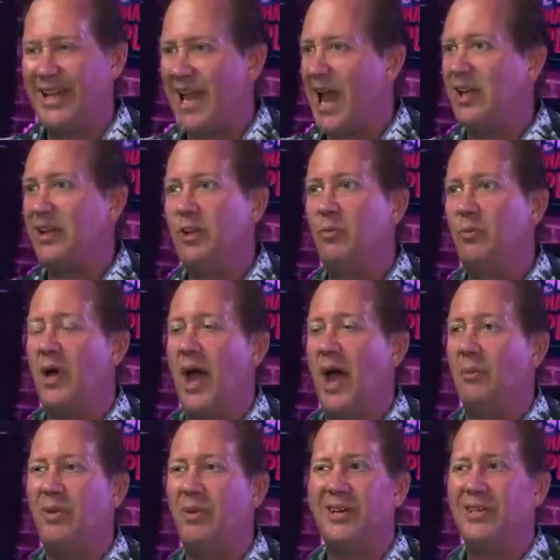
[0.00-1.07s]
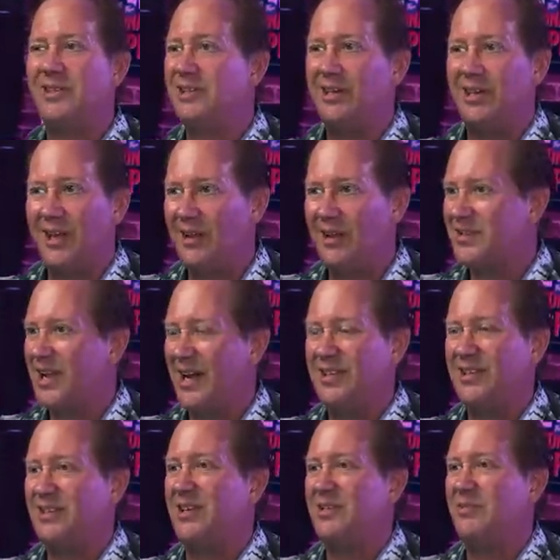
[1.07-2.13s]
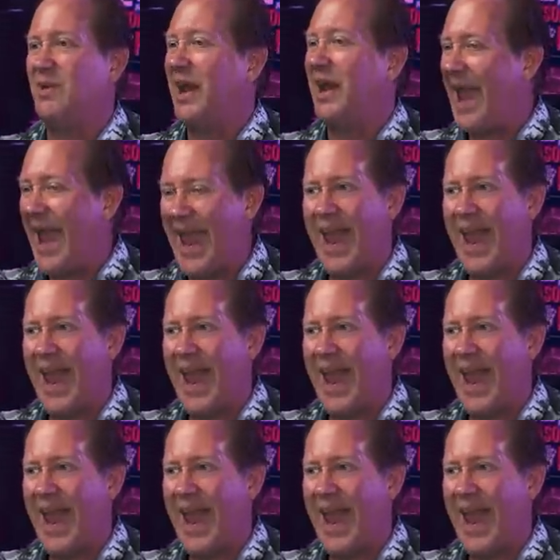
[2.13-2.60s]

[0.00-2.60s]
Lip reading: Yeah, you bet. Because the other side just doesn't make